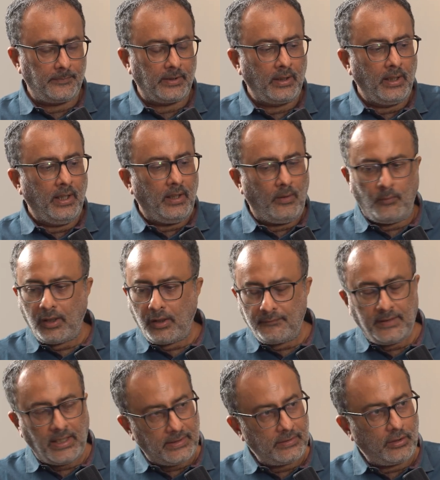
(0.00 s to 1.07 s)
But one of
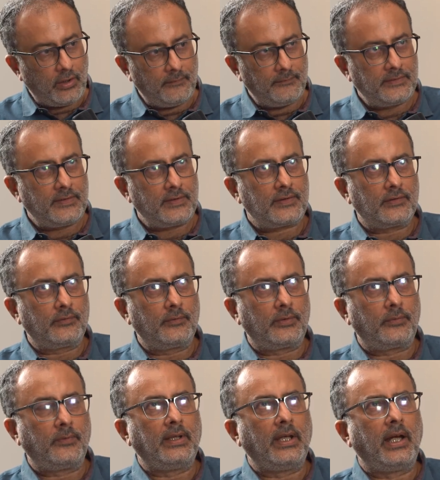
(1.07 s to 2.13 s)
the other conversations
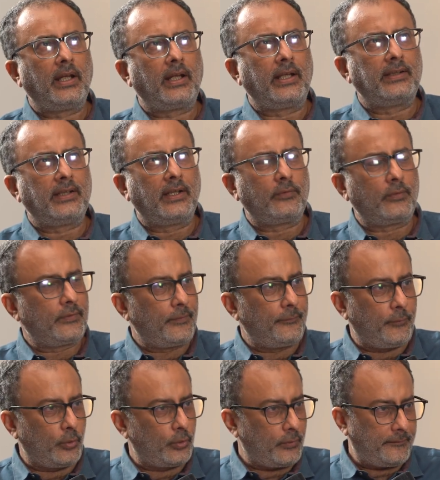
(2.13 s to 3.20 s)
which we had, I think it was a
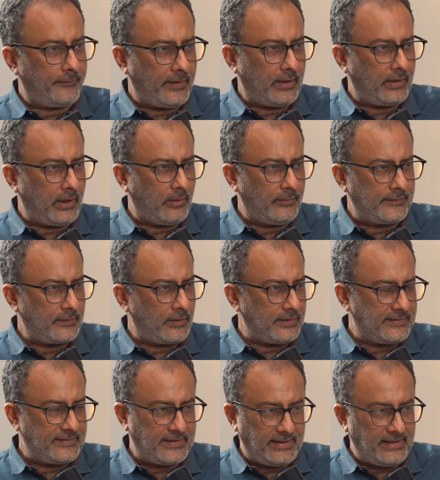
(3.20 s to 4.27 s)
photo fair now, it's
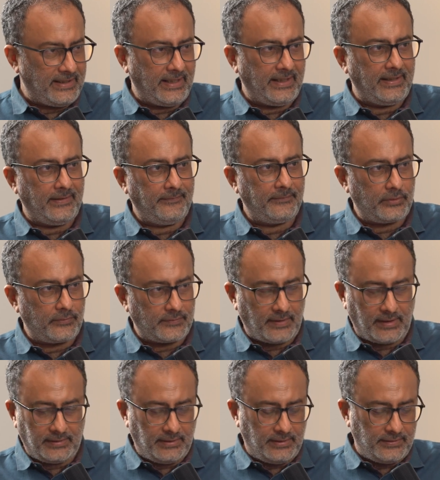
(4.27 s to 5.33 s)
called CEIF, which was
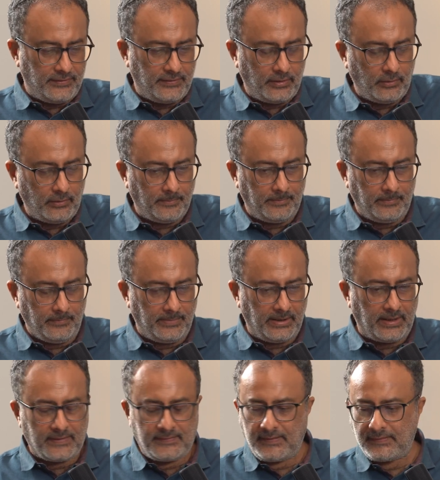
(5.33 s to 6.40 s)
at the Geo
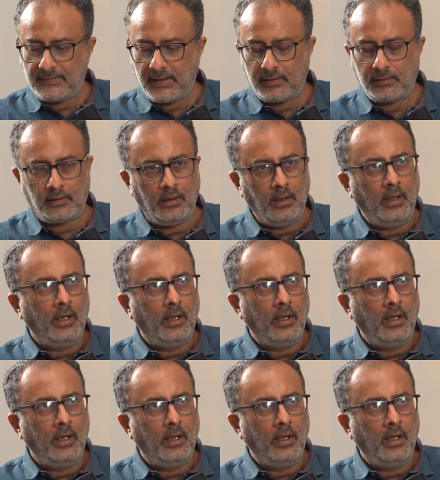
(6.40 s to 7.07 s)
BKC Center.